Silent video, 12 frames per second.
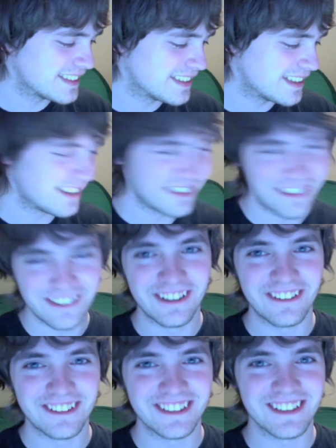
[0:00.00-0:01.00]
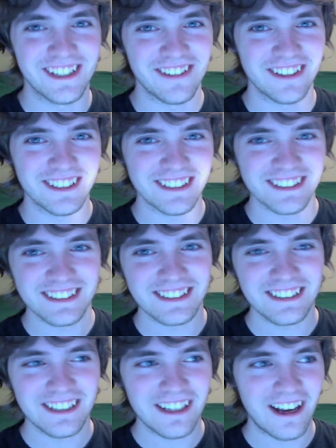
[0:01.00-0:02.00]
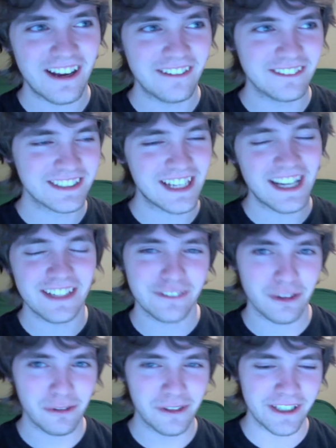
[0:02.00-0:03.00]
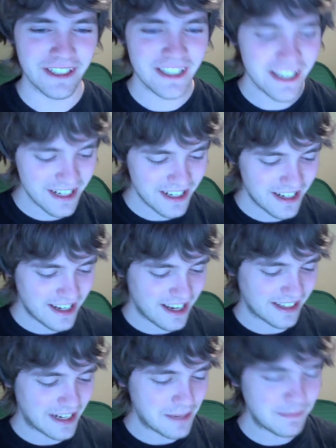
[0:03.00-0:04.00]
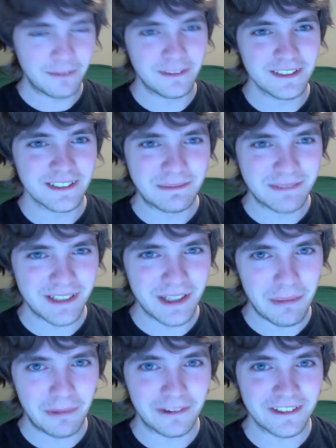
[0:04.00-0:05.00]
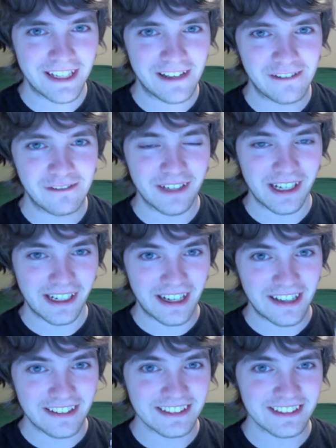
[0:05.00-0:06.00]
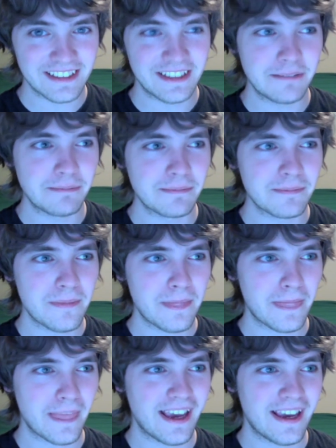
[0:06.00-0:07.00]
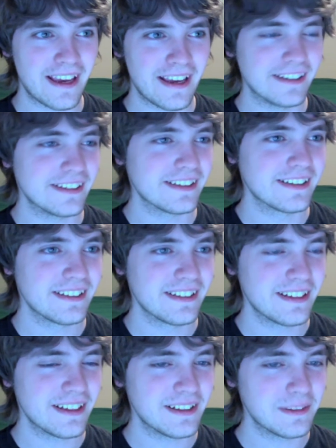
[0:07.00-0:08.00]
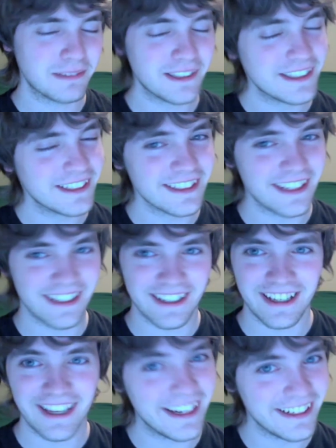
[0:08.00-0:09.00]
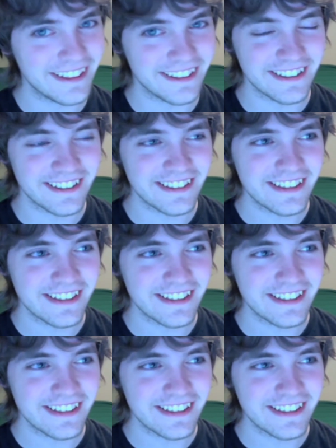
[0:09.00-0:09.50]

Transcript: don't really know what to say about this. I was kind of torn. I got my wisdom teeth pulled out when I got this game, and I played it and I hated it.